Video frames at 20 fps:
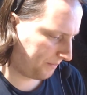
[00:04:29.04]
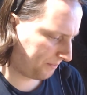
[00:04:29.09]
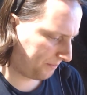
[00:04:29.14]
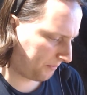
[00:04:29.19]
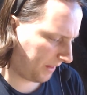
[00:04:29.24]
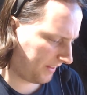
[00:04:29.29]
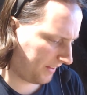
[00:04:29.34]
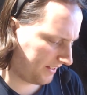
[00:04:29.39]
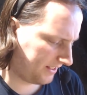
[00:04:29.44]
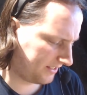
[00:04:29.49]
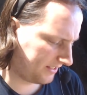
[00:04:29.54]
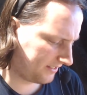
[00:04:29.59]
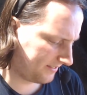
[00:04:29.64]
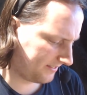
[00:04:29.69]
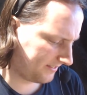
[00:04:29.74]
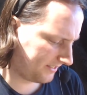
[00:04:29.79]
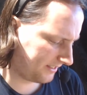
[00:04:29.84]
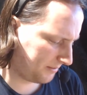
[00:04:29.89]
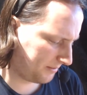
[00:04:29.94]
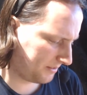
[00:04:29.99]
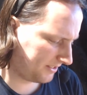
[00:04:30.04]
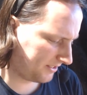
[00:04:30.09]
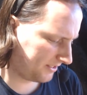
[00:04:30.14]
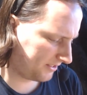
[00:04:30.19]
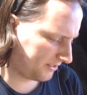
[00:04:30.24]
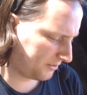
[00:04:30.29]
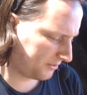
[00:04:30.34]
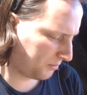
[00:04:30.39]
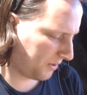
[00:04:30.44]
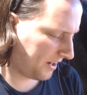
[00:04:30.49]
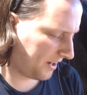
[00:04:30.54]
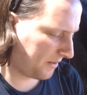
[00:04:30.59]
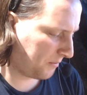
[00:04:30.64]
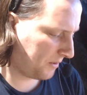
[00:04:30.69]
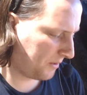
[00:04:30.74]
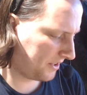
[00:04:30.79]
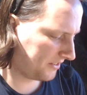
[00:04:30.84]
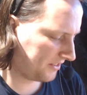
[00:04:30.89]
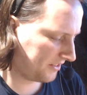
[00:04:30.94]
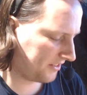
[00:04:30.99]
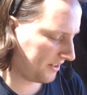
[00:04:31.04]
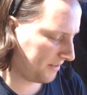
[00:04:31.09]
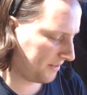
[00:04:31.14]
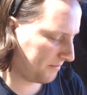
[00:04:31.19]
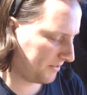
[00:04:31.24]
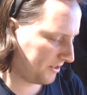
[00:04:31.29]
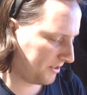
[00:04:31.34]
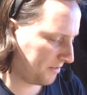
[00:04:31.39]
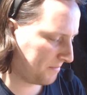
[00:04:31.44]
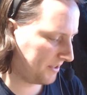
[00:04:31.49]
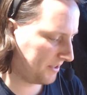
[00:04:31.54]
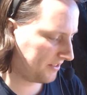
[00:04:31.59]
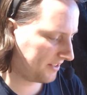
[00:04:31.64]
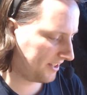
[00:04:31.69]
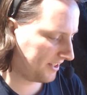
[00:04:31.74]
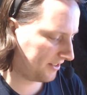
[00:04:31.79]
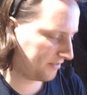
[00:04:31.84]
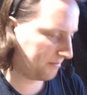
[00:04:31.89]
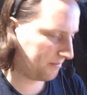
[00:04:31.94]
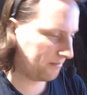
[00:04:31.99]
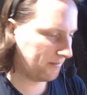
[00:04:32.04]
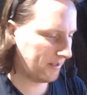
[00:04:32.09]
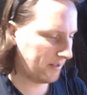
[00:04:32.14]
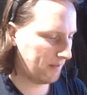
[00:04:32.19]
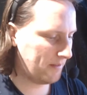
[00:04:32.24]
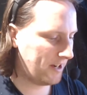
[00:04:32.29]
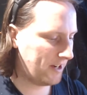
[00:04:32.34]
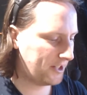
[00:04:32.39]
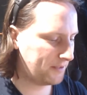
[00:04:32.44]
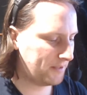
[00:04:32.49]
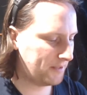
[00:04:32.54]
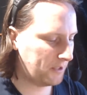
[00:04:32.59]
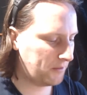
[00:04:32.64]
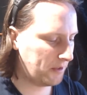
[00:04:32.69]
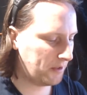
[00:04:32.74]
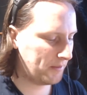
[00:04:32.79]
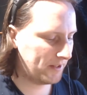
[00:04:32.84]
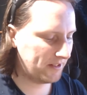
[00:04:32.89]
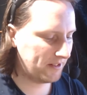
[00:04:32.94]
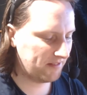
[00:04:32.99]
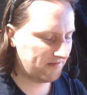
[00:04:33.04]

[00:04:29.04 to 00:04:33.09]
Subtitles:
It's similar just to wagon wheels, isn't it? 2 biscuits, a bit of marshmallow in the middle,